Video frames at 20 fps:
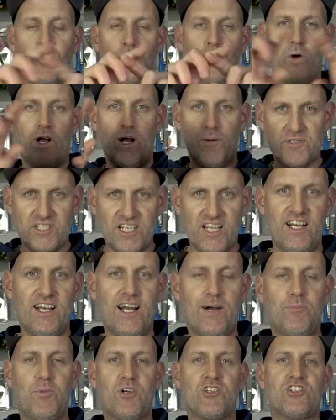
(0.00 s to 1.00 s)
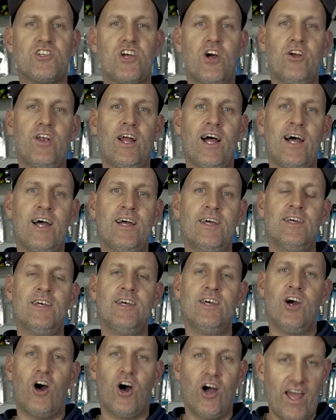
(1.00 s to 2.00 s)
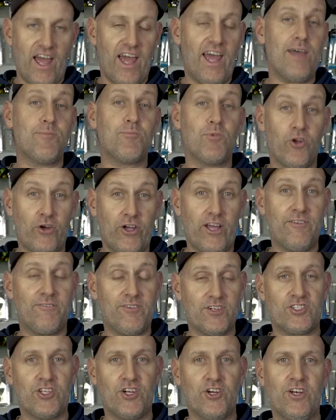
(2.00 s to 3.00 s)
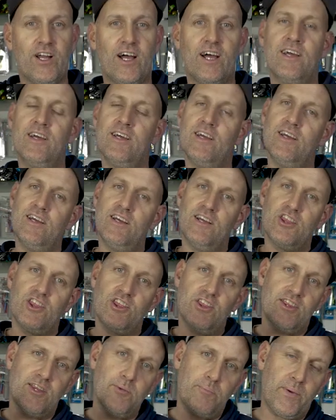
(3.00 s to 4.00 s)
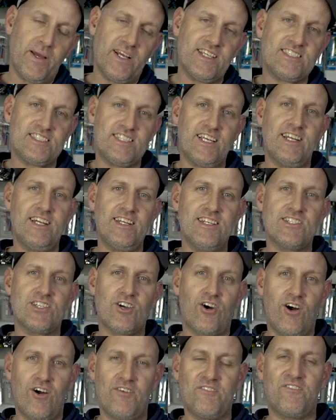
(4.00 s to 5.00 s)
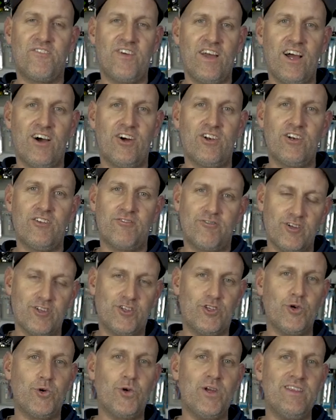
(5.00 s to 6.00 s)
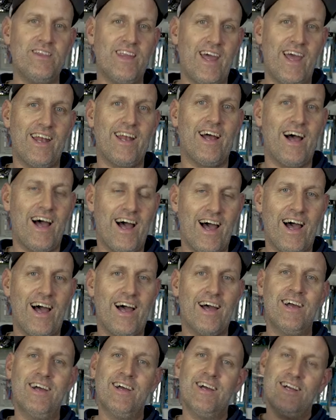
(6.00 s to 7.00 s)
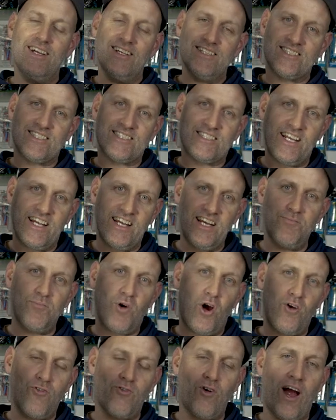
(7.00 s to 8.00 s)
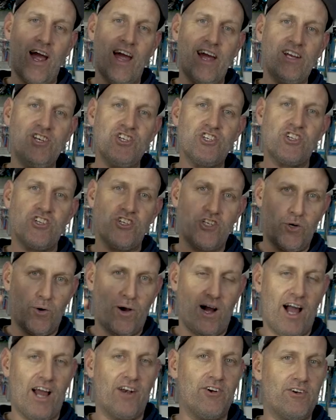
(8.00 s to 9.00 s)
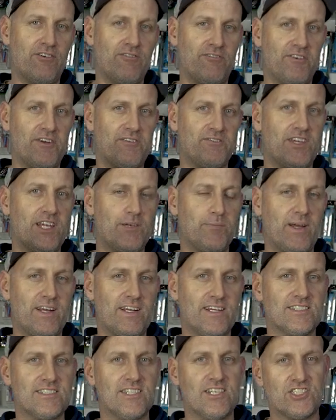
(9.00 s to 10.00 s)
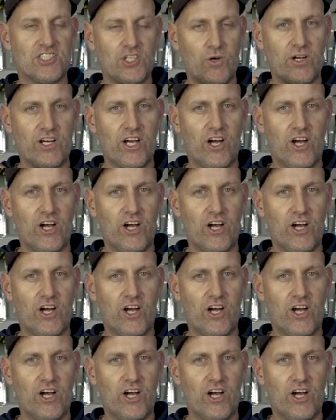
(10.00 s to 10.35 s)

When I'm setting up my sonar, I am looking for tuna. The best settings I've found for doing that are setting my range to 150 meters. So I